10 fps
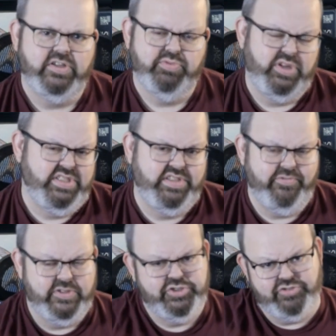what its
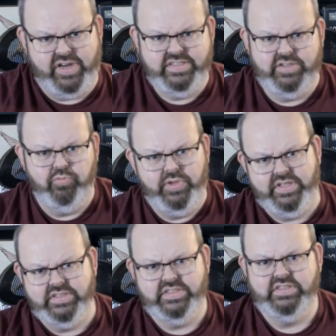different strengths and
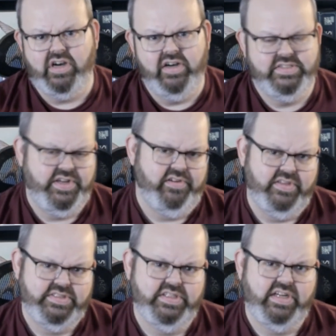weaknesses are as they're
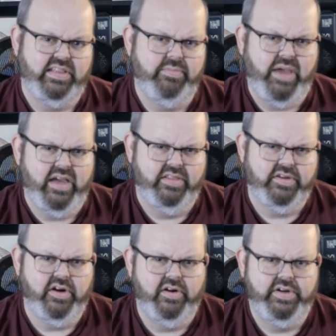listed on the back of the
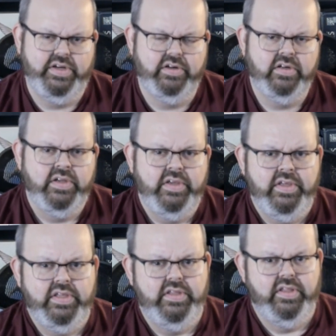card here,
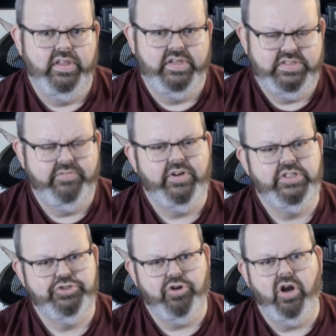it is a very
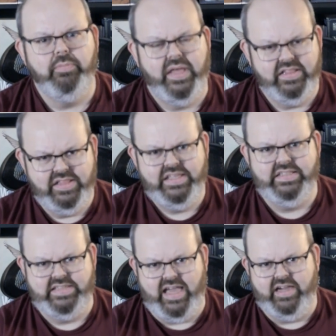strong melee
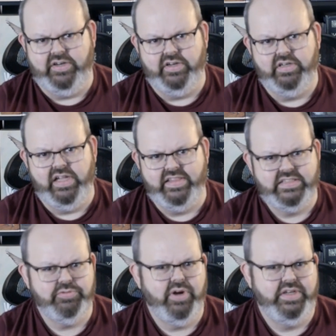attacker, and
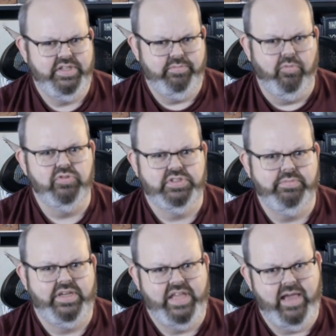that's where I did most of
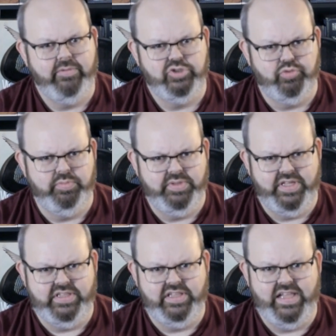my damage when
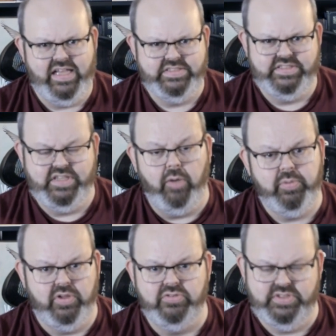playing the class, is up
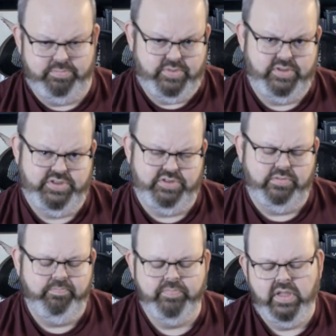close and
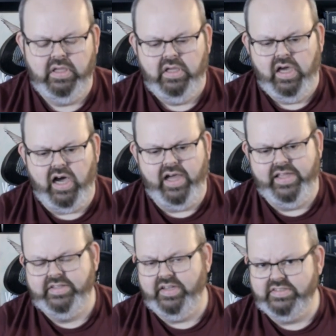personal.
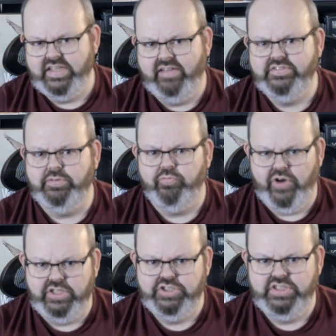It does have some
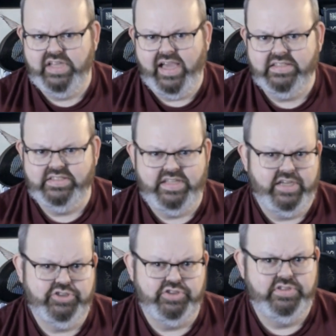ranged attacks and
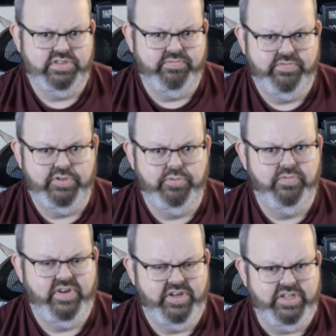actually some
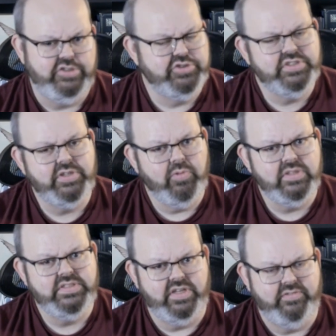few very interesting
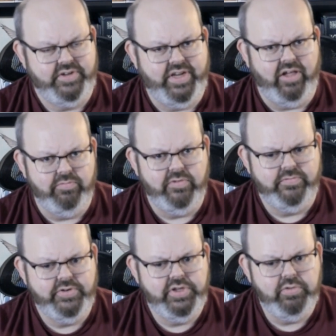ones that are very helpful
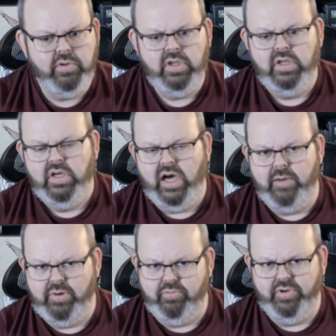for you,
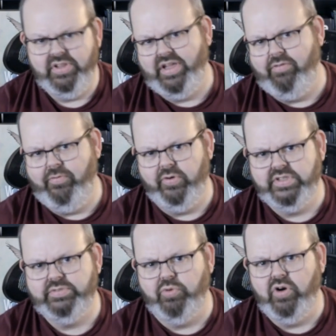but really I
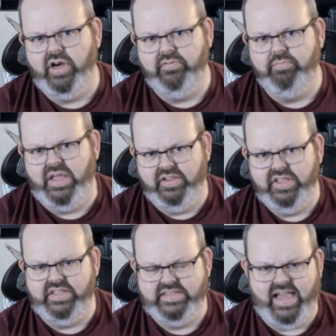focus more on
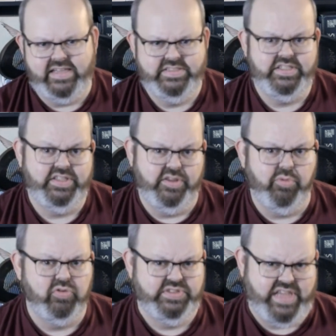melee attacks to get the
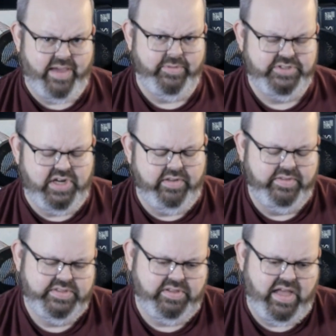most damage out of
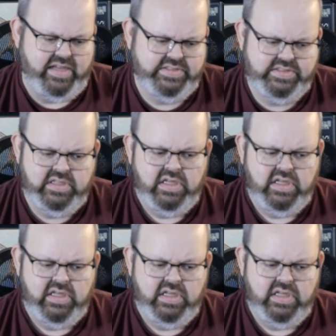this class.